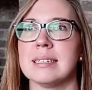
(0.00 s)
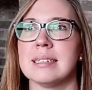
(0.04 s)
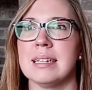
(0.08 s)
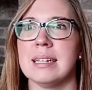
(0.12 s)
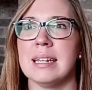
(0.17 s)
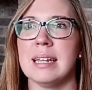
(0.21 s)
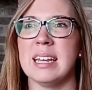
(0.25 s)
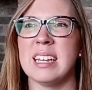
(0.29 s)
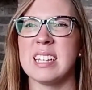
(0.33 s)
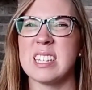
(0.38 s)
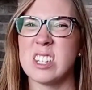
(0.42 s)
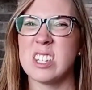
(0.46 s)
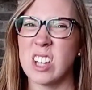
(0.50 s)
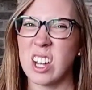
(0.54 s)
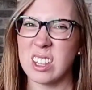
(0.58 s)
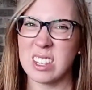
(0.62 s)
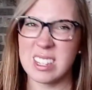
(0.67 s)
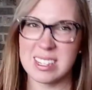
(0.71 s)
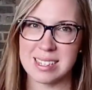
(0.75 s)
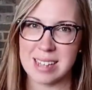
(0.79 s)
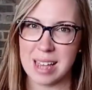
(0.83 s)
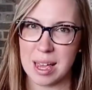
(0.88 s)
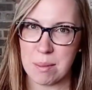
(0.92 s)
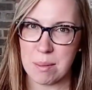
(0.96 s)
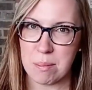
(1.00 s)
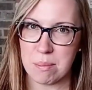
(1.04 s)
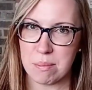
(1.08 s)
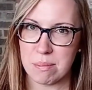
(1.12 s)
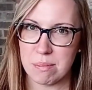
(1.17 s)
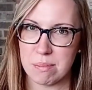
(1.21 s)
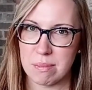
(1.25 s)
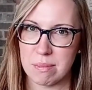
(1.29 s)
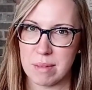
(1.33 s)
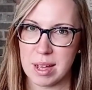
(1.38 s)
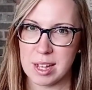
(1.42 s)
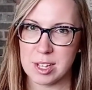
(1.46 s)
it's not the same
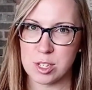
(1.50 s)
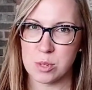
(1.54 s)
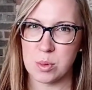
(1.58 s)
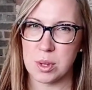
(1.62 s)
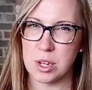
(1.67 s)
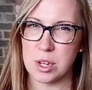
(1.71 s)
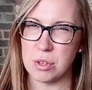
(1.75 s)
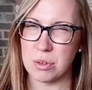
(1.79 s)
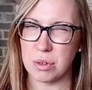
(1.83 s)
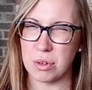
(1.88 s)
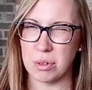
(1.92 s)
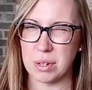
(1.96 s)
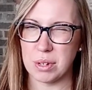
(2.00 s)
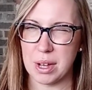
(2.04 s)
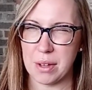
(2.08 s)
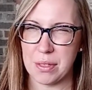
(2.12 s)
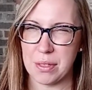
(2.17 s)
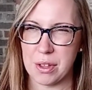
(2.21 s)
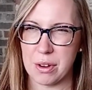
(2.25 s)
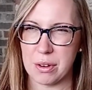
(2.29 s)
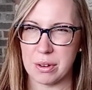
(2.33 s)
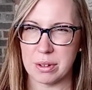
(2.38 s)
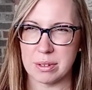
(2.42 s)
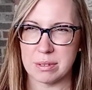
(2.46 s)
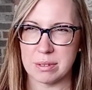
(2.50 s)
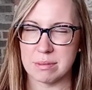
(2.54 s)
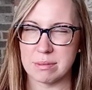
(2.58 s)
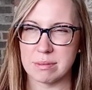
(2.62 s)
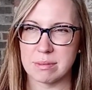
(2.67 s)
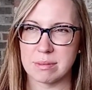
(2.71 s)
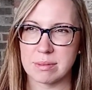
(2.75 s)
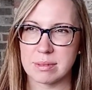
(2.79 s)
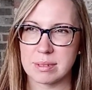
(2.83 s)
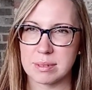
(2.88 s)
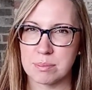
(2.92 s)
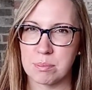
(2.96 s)
as when you go down there and
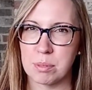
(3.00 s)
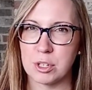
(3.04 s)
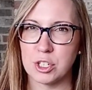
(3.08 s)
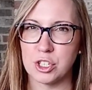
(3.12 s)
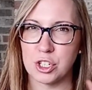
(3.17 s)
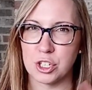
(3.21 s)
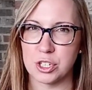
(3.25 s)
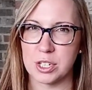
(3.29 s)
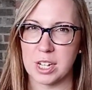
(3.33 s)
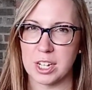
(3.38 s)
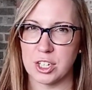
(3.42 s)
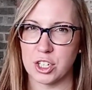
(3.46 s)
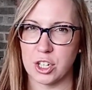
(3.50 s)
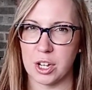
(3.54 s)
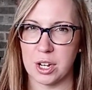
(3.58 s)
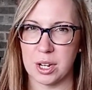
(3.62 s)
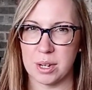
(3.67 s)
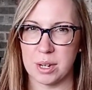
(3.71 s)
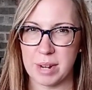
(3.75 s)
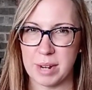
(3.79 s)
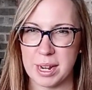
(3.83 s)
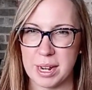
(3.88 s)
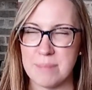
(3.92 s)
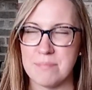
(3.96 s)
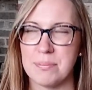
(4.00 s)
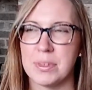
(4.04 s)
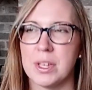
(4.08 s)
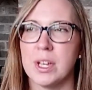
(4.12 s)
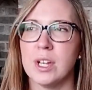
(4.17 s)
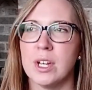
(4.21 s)
put your touch on it, right?